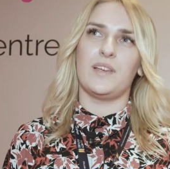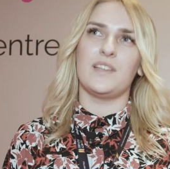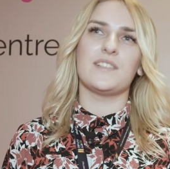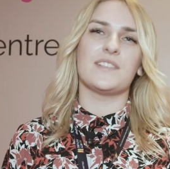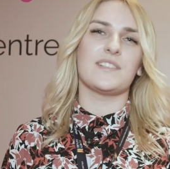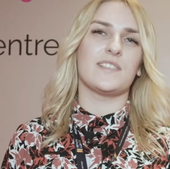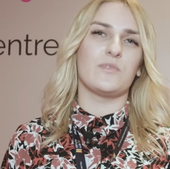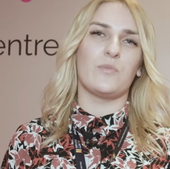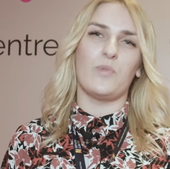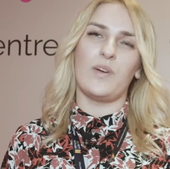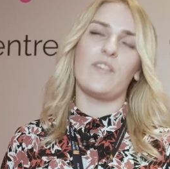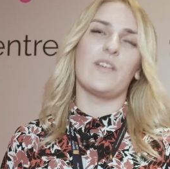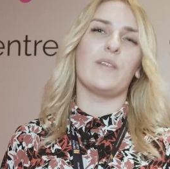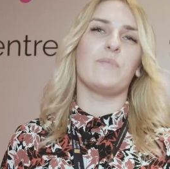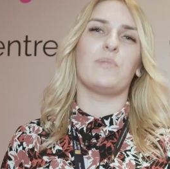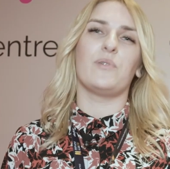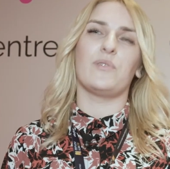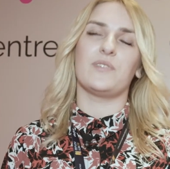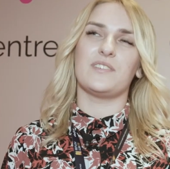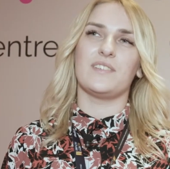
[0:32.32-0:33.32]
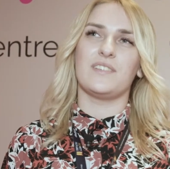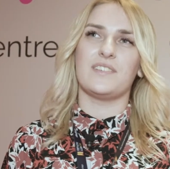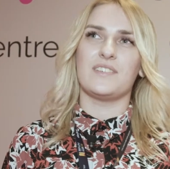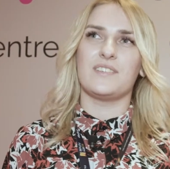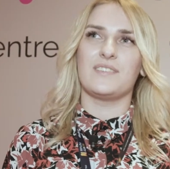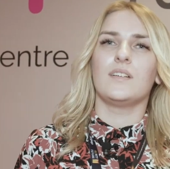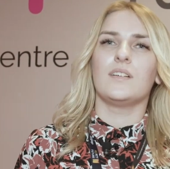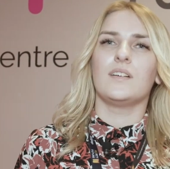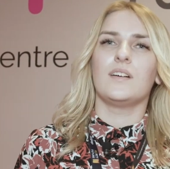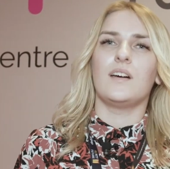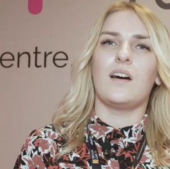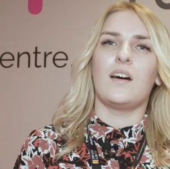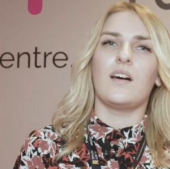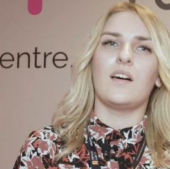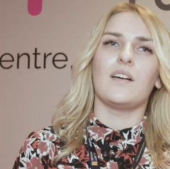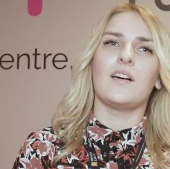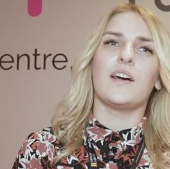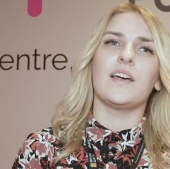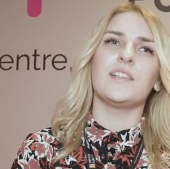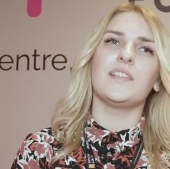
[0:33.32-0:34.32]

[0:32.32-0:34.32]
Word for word: it's very important uh,